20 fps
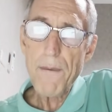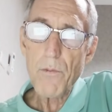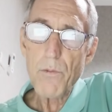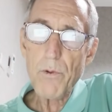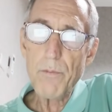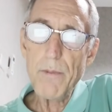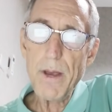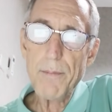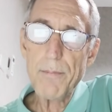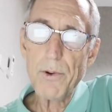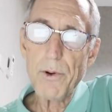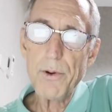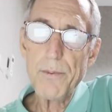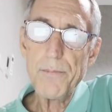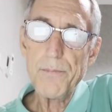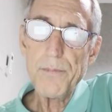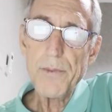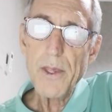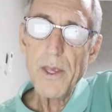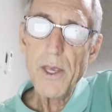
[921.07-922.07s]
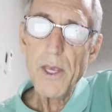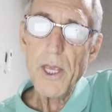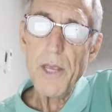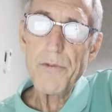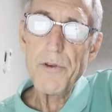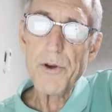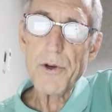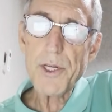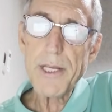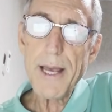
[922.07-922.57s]
Remember,
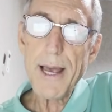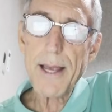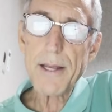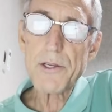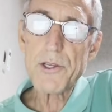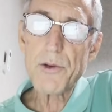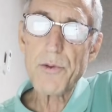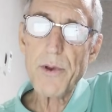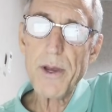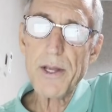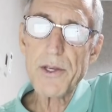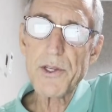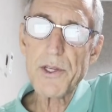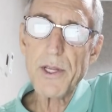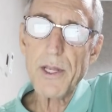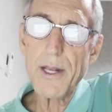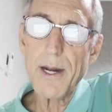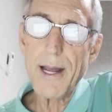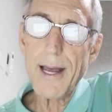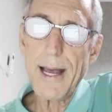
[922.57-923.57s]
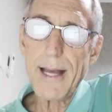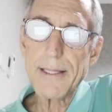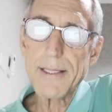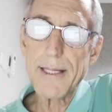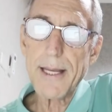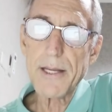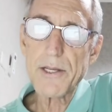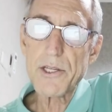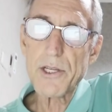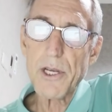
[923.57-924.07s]
if you're a tax resident in a high
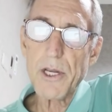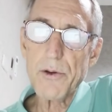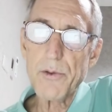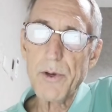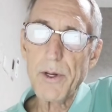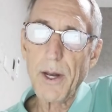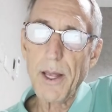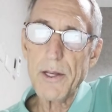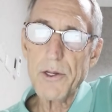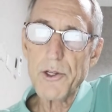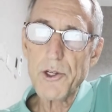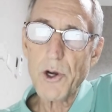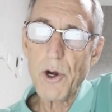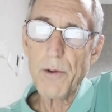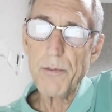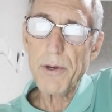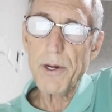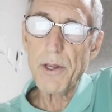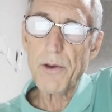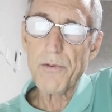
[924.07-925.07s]
tax country like Germany